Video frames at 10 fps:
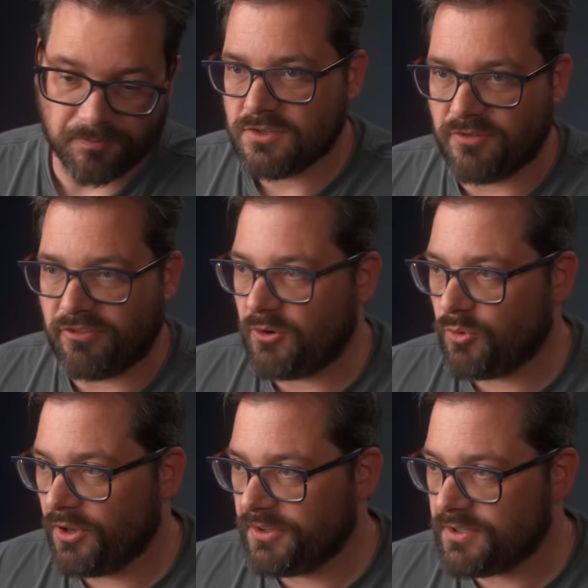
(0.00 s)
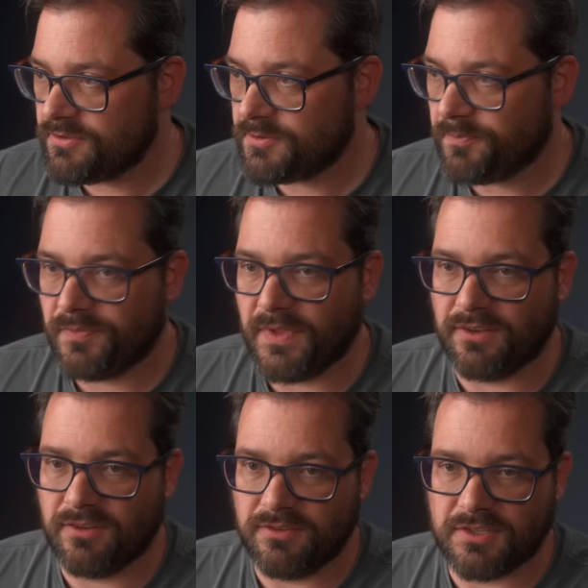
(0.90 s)
So if I run this,
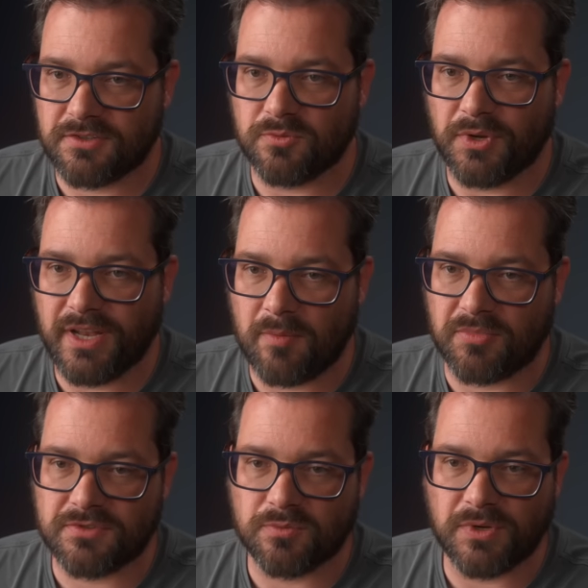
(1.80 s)
then this is what happens.